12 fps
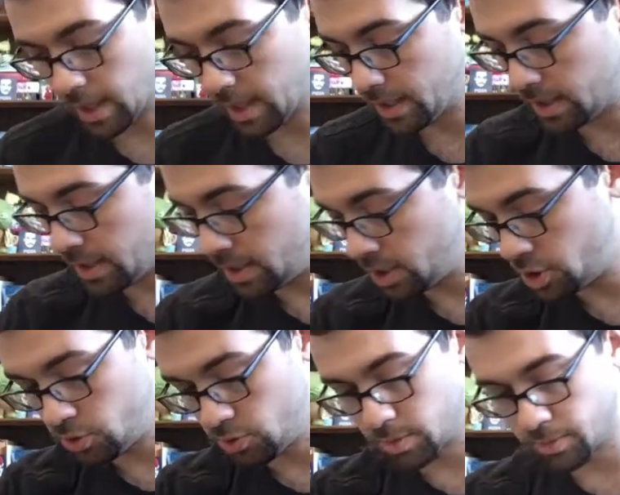And in
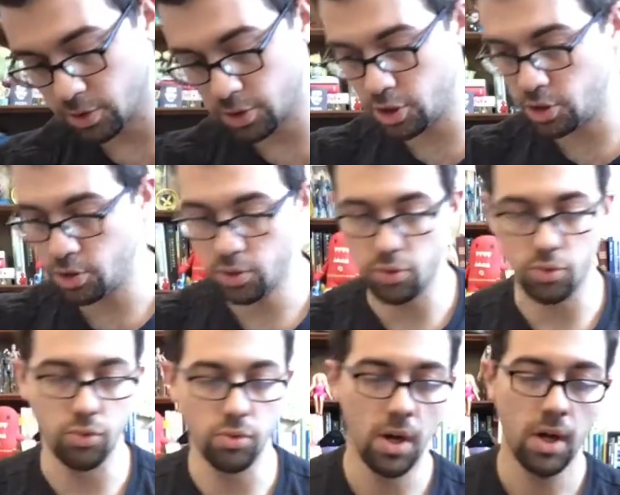issue number
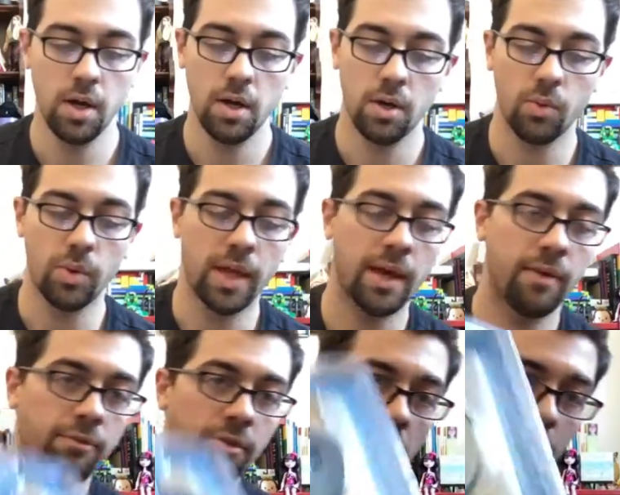2, we
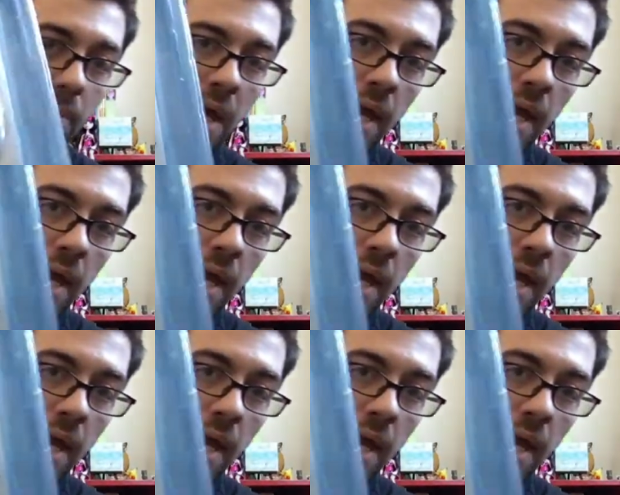have that